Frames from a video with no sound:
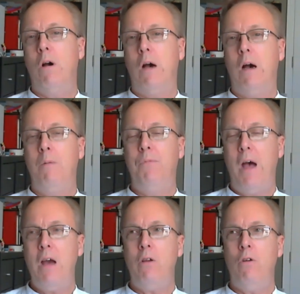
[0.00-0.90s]

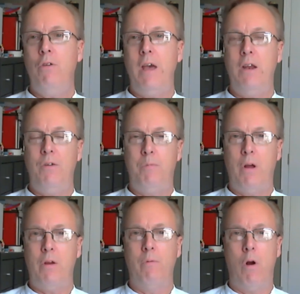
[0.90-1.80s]
Donald and his
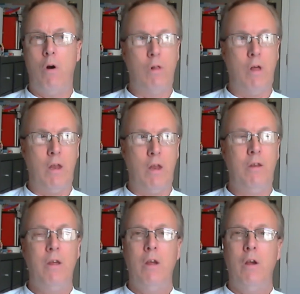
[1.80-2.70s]
brother Roland
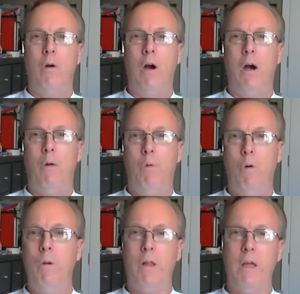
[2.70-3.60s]
were
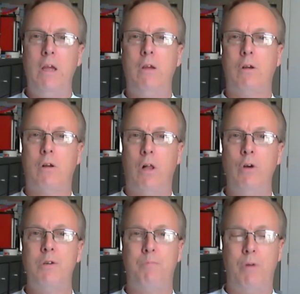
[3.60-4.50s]
really
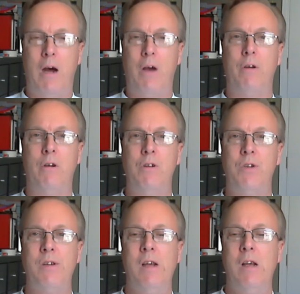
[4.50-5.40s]
close
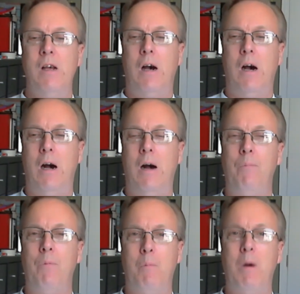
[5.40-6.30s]
brothers,
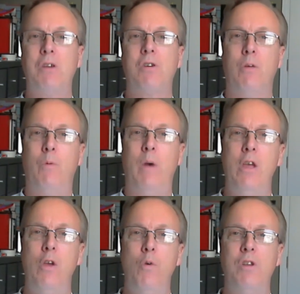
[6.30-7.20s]
much the way
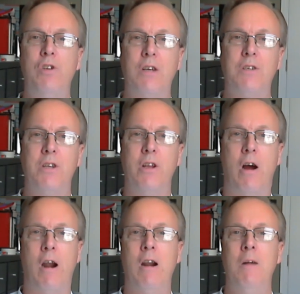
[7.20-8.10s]
you and Justin
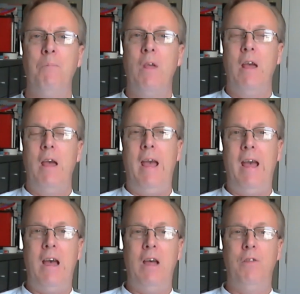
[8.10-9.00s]
are.
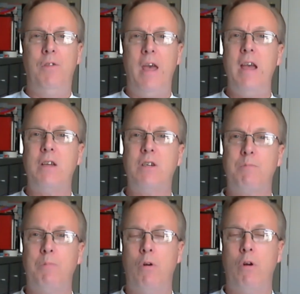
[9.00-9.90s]
And they
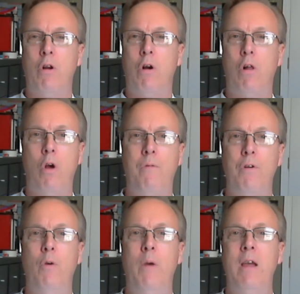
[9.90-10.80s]
explored all over
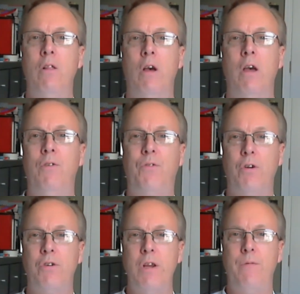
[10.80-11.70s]
New England,
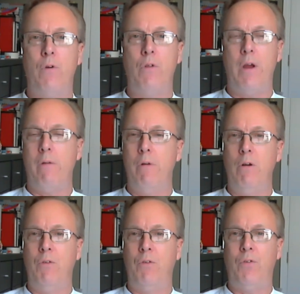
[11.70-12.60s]
searching for their
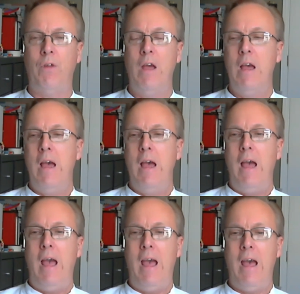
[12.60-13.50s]
roots.
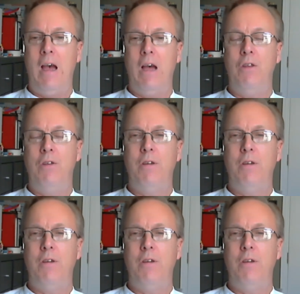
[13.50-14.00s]
And